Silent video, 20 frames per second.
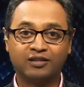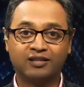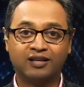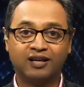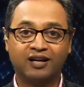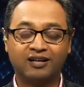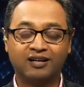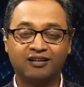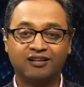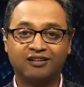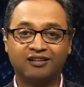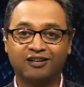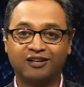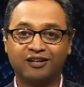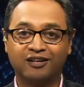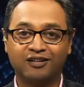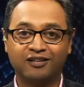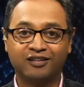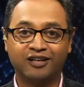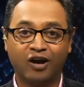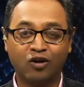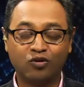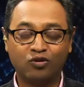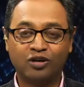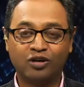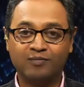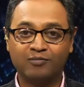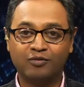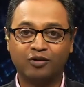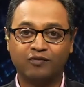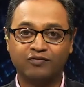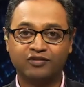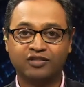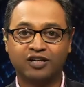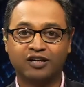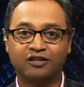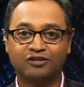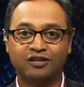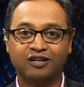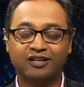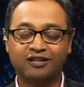that the outcome of such